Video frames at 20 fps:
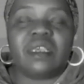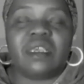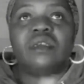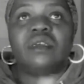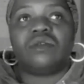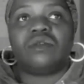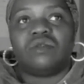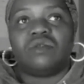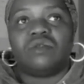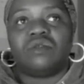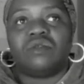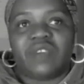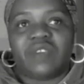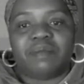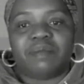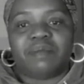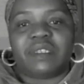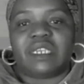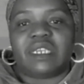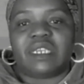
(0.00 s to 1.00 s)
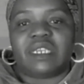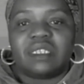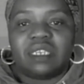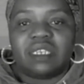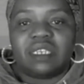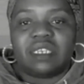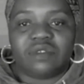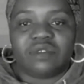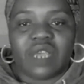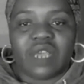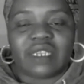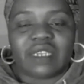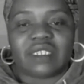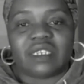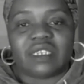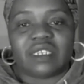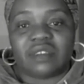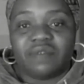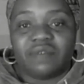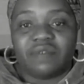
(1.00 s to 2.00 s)
So the VIP ticket gives you
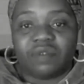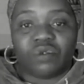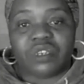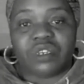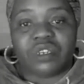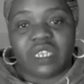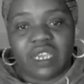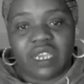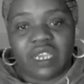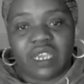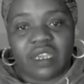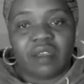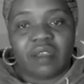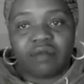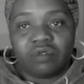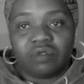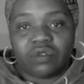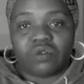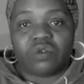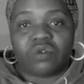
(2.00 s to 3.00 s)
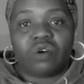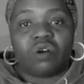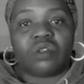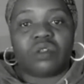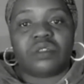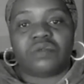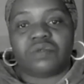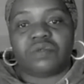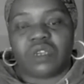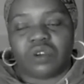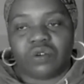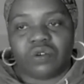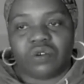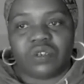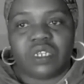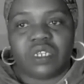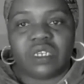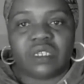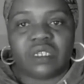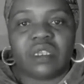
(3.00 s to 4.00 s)
access for 1 year to all the
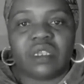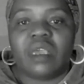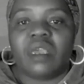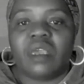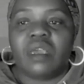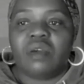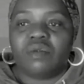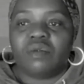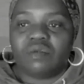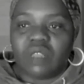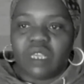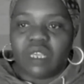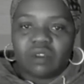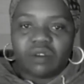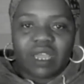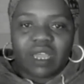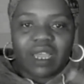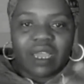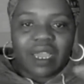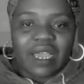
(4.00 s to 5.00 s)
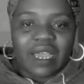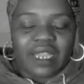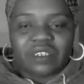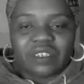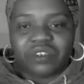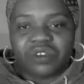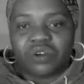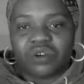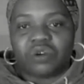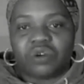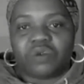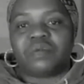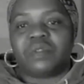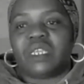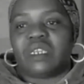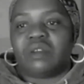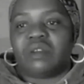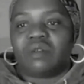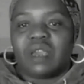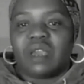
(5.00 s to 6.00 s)
recordings. Then you can catch up,
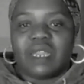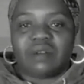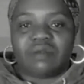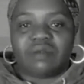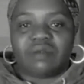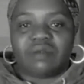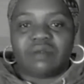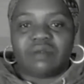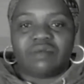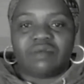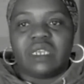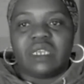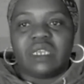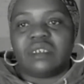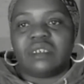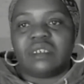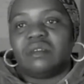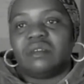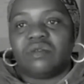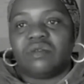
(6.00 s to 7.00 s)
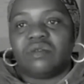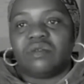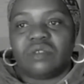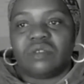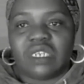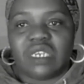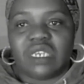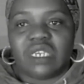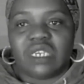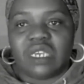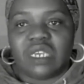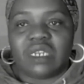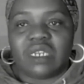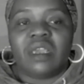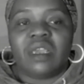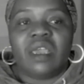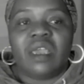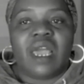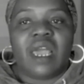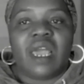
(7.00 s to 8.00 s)
then you can really, you know, dig in
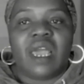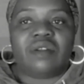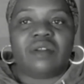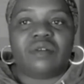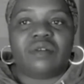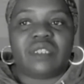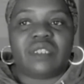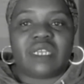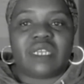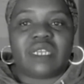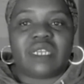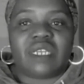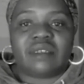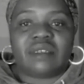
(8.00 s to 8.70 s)
and all that.